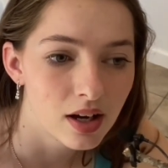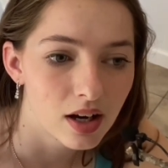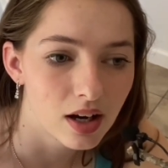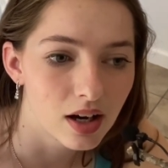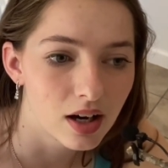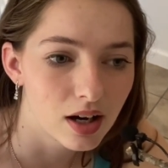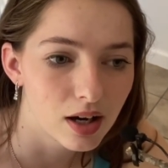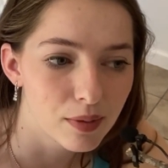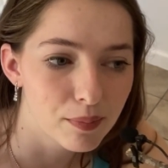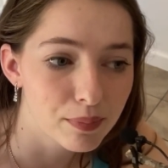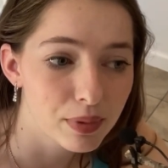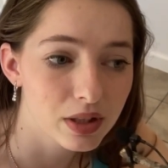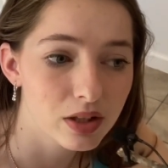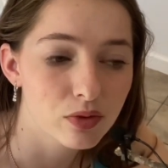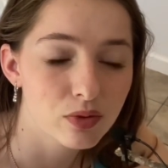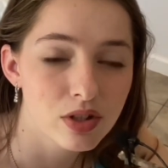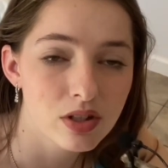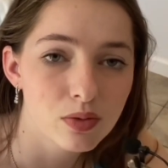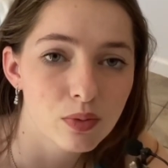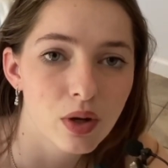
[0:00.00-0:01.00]
But
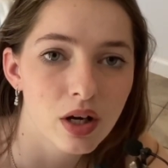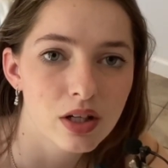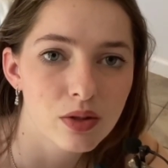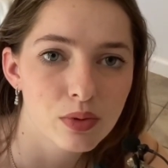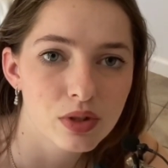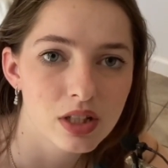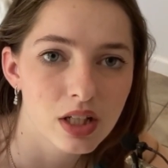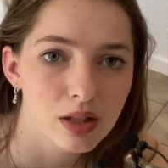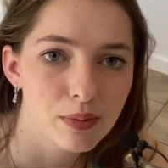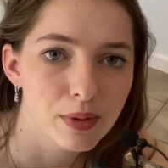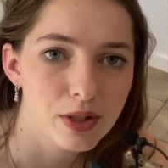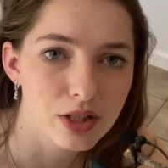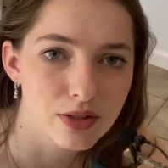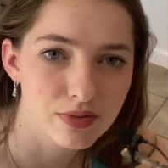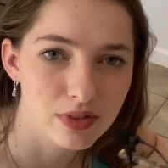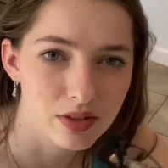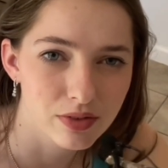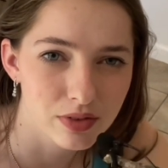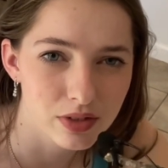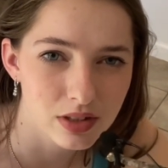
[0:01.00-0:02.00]
the reason why you would take a bunch
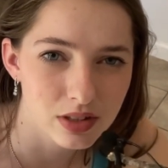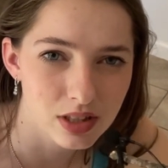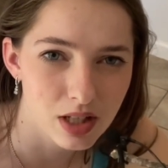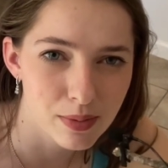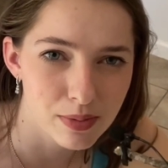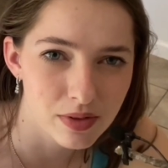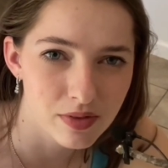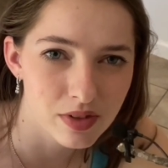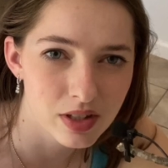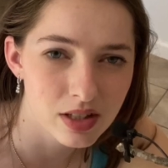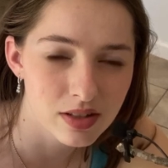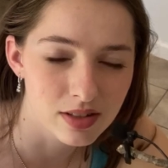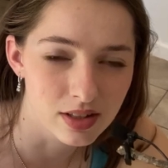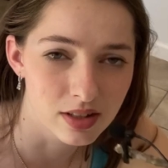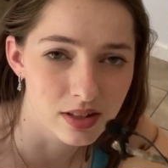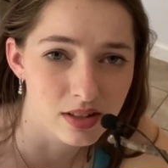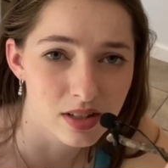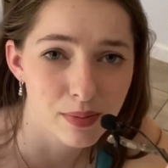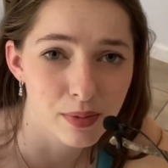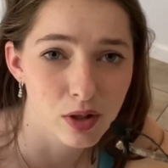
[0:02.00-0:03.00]
of different types of things, and
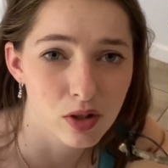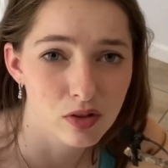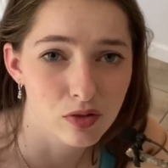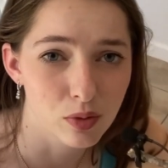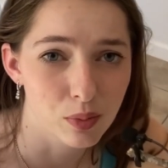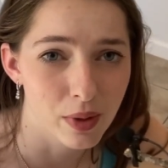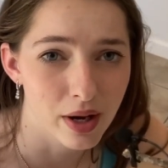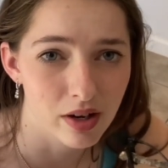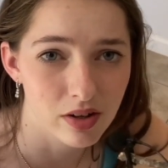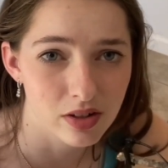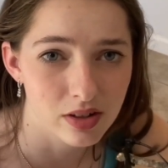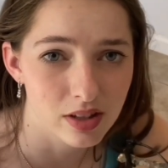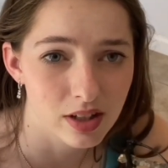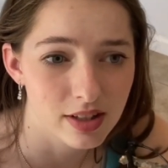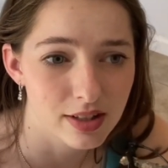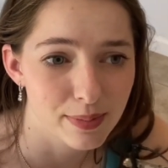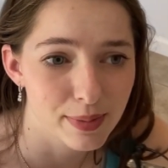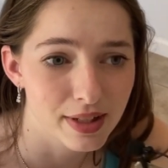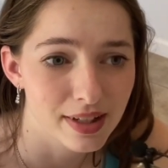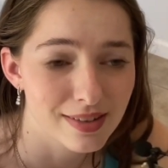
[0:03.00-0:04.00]
the same goes for
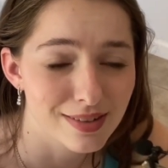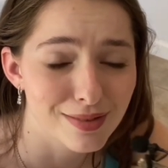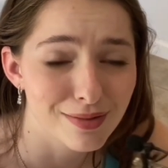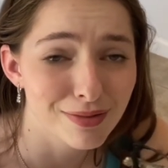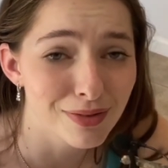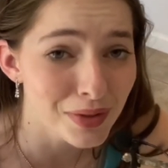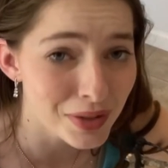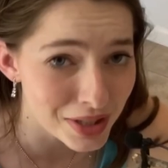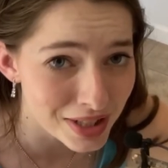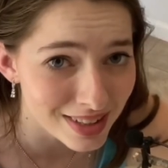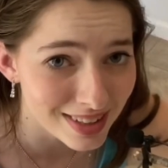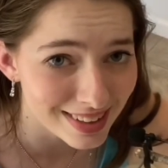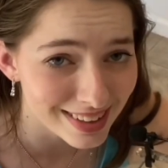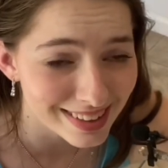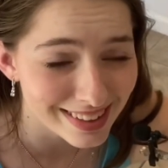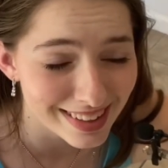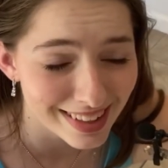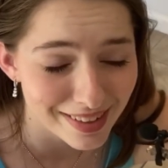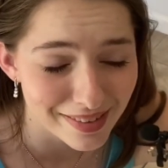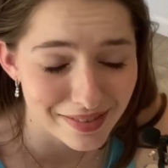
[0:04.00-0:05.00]
parasites, because
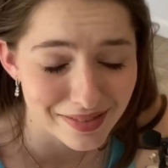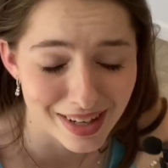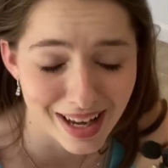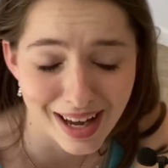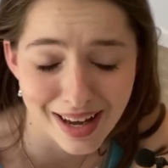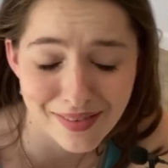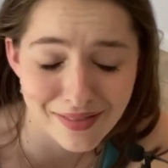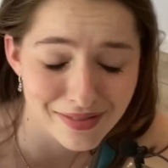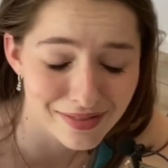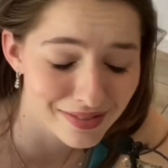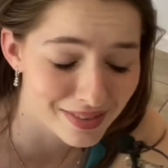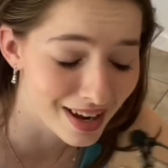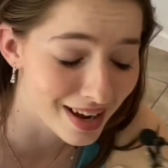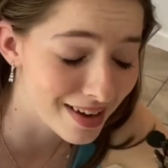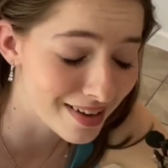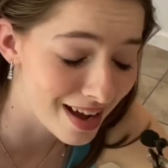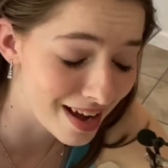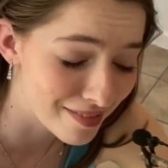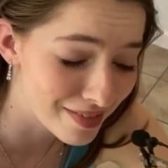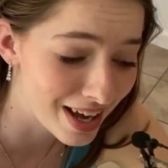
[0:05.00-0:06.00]
unfortunately I
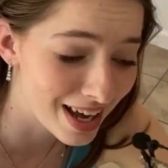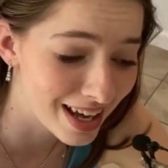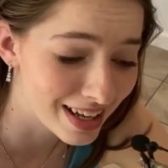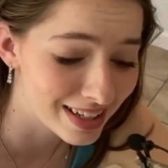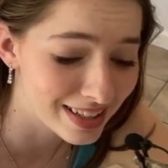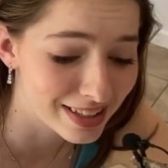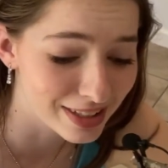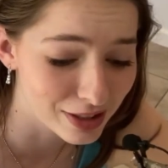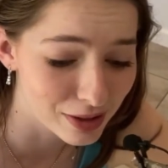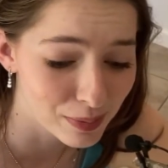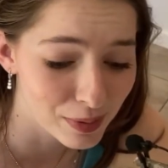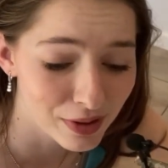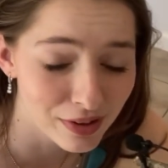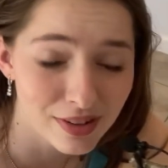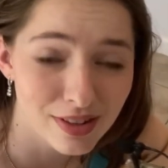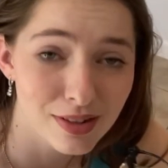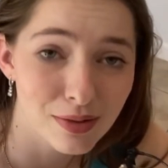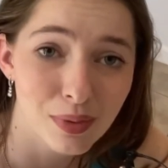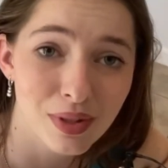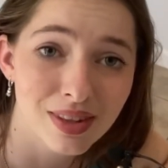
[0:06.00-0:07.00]
have had an
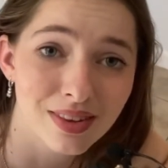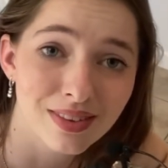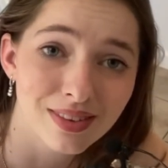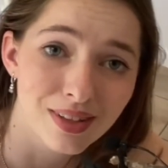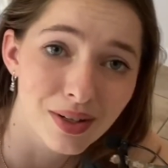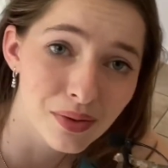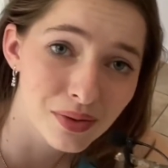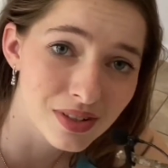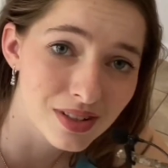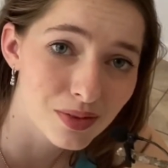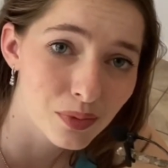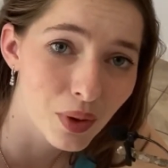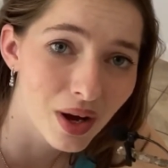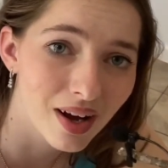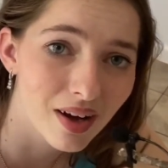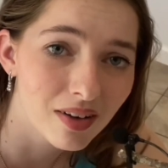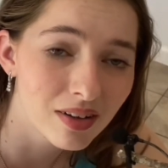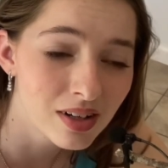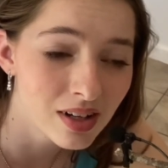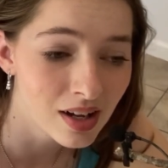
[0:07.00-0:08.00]
experience with those as
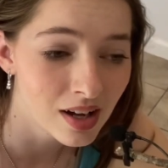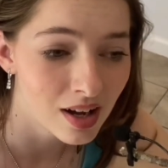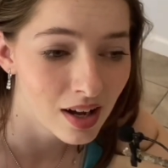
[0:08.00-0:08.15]
well.